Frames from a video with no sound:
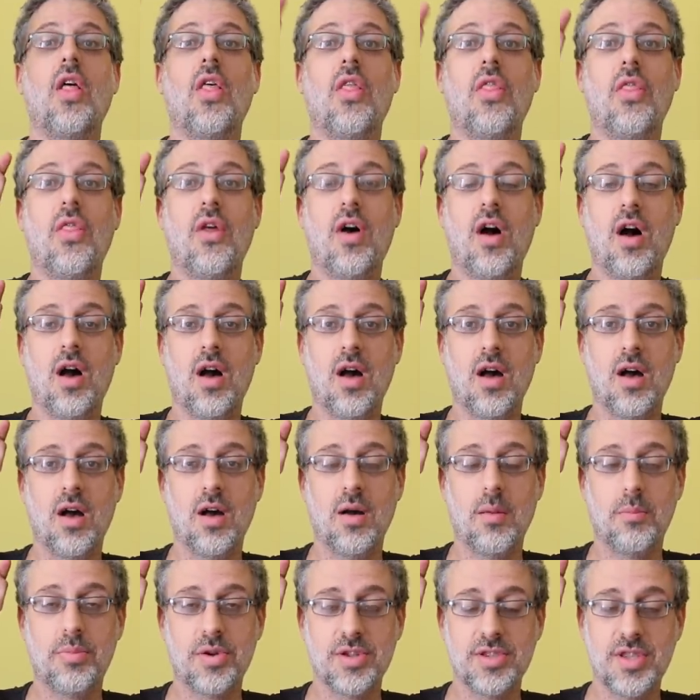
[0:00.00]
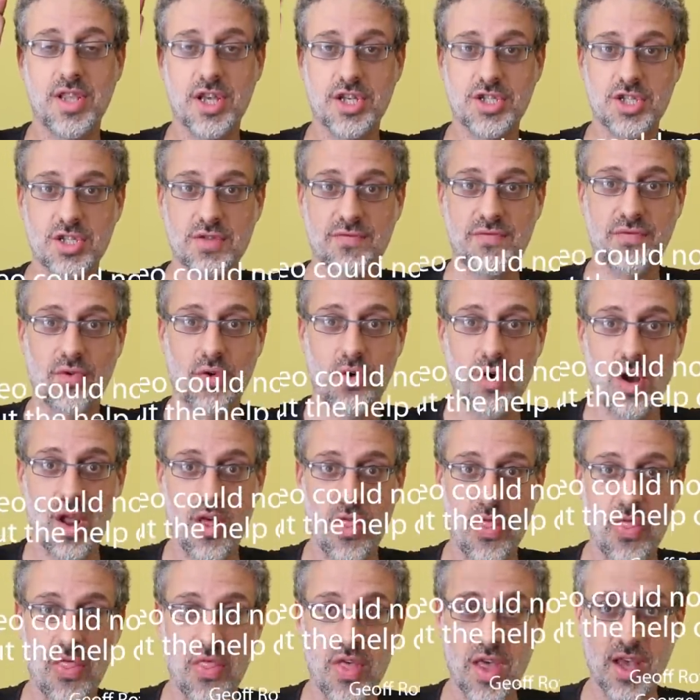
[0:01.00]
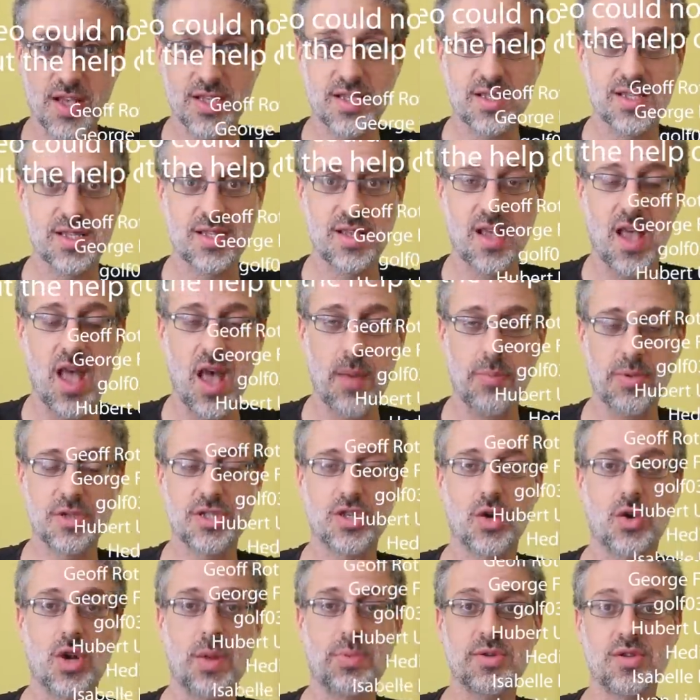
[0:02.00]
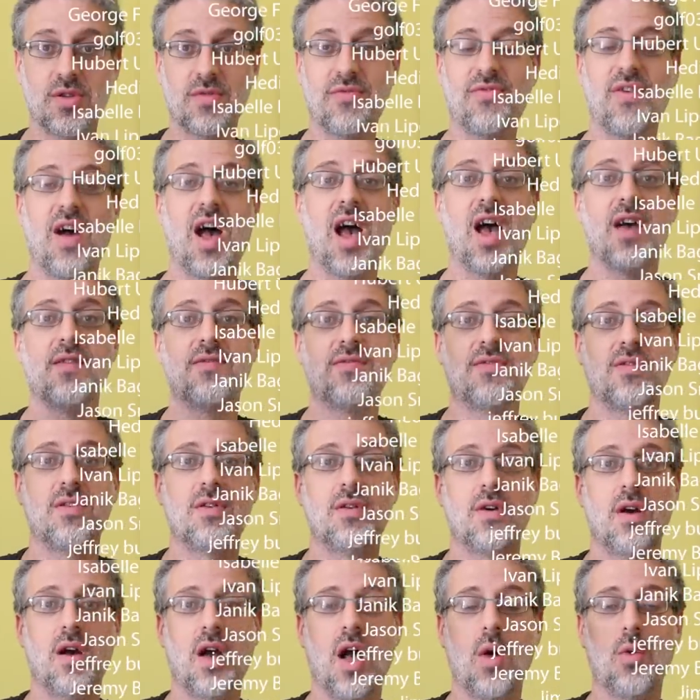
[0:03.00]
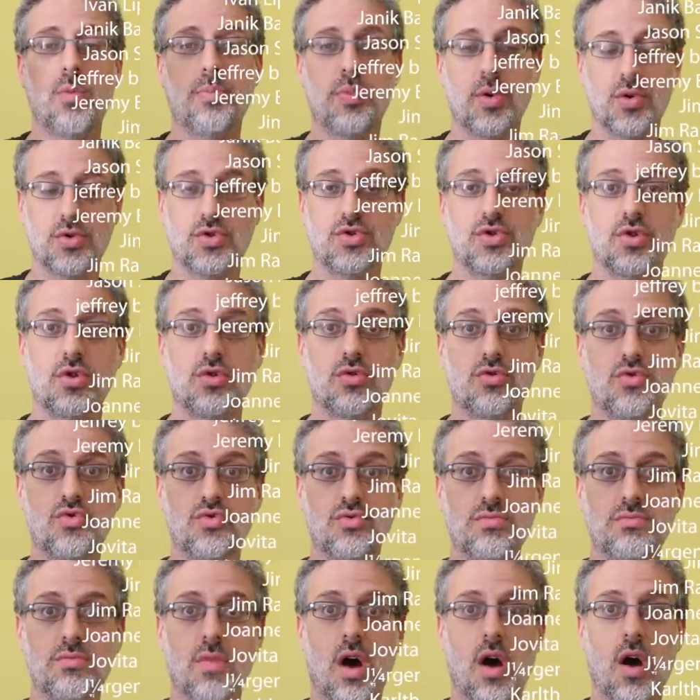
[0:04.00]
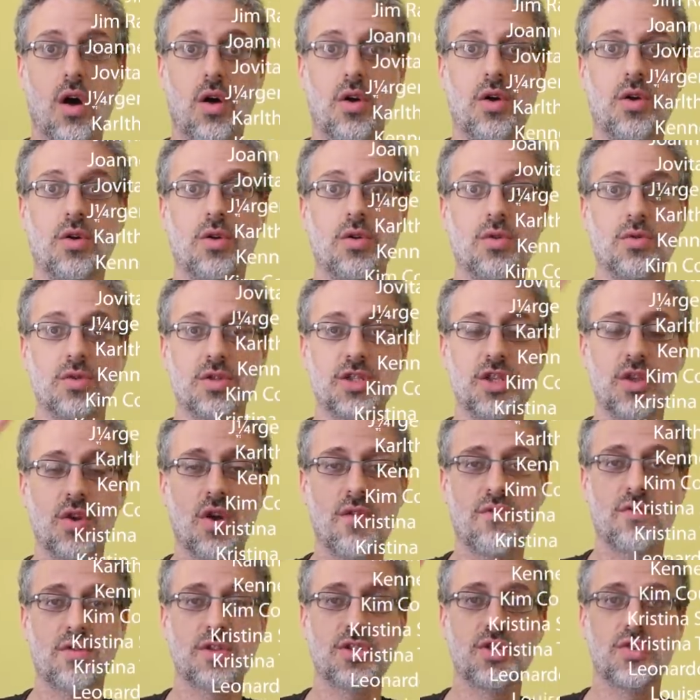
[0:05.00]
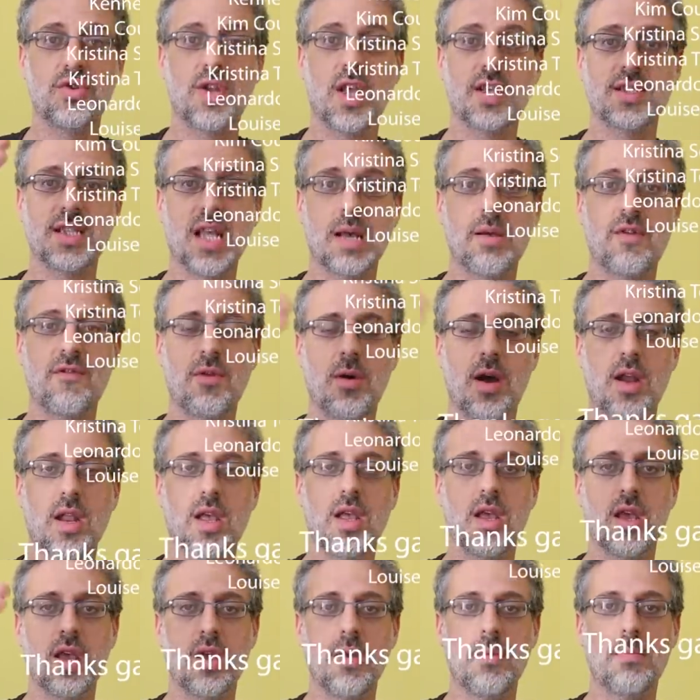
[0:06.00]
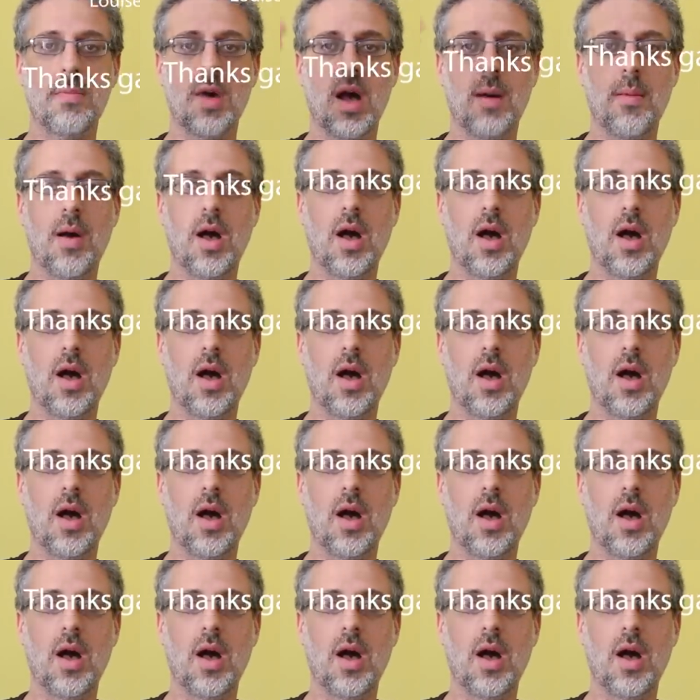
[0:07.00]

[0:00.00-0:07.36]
The predictions for this episode, episode five, I will post tomorrow. See you, see you next time, everybody. Bye